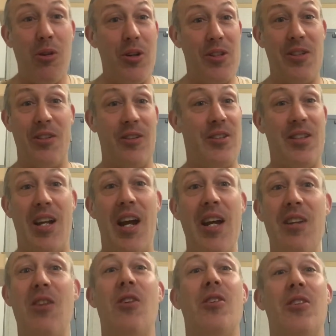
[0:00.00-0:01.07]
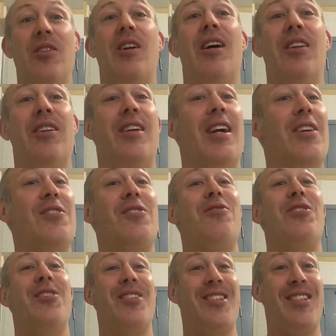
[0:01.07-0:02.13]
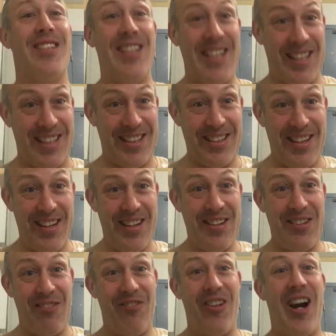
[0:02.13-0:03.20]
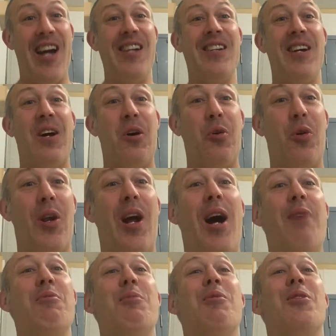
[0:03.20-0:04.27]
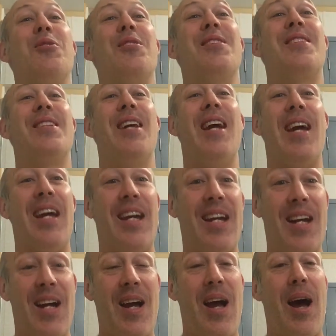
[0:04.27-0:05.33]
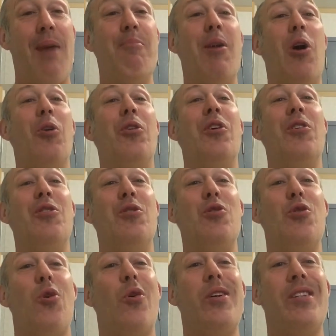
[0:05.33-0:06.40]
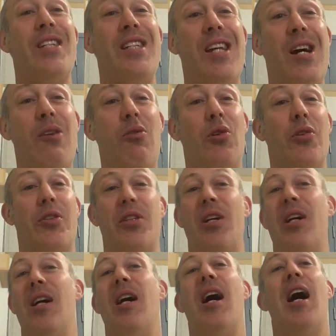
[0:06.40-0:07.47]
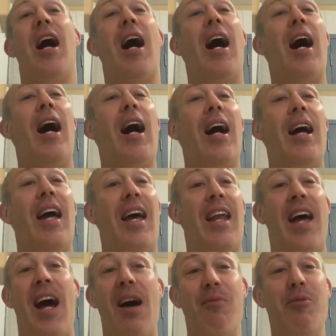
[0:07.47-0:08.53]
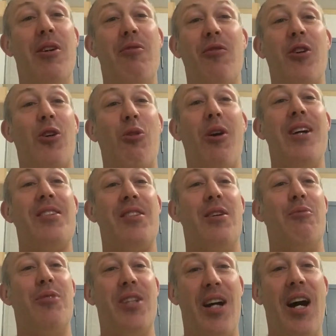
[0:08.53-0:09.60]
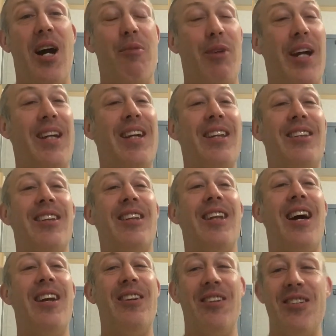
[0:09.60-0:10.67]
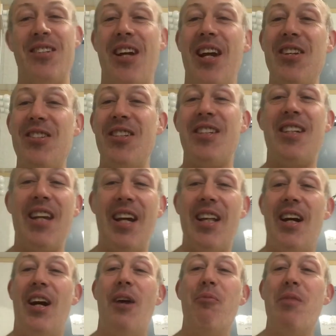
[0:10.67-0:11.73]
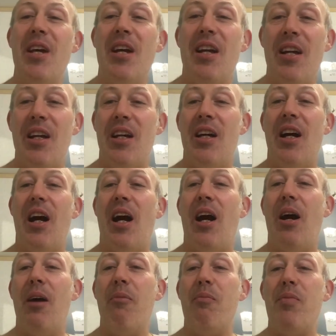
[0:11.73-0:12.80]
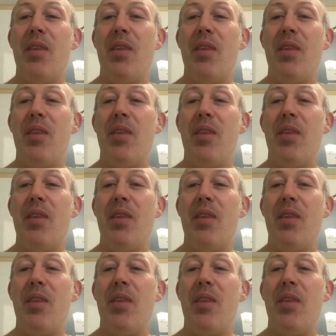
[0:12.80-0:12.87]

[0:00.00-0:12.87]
boys and girls. And I know you're on the edge of your seat to find out what I'm about to say about the New Jersey Devils uh, and have been for quite some time. I get the letters. I just, um, uh,